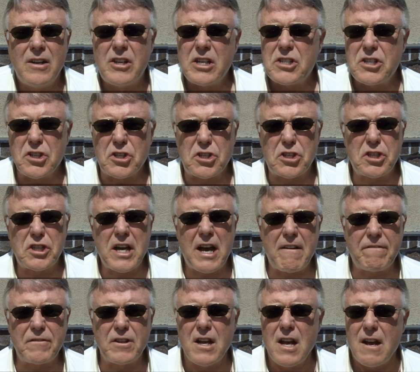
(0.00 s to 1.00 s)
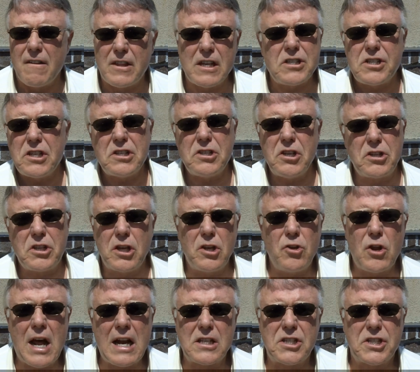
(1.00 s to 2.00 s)
This is theft. This isn't the
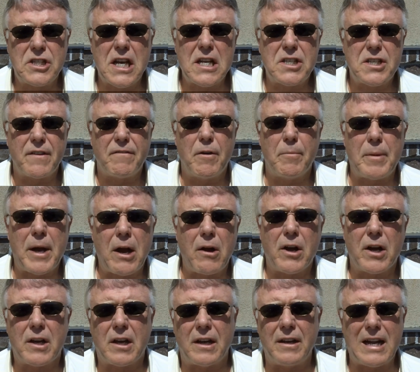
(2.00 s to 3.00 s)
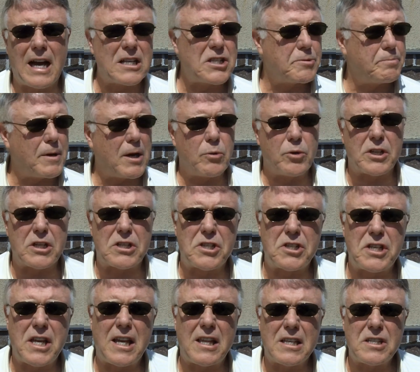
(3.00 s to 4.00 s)
United States of America, not spelled with a
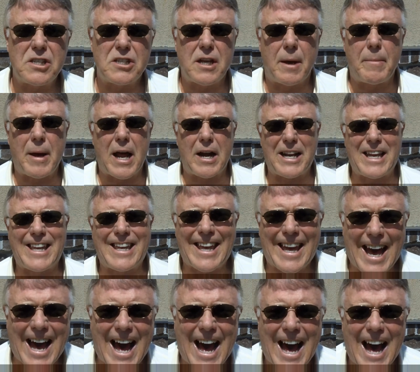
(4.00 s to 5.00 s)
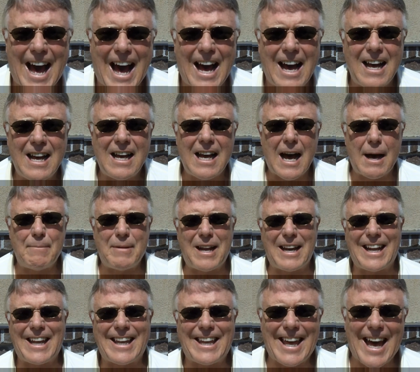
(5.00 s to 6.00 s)
C. This is America.
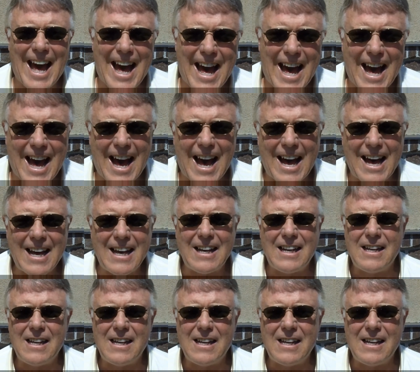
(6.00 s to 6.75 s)
America.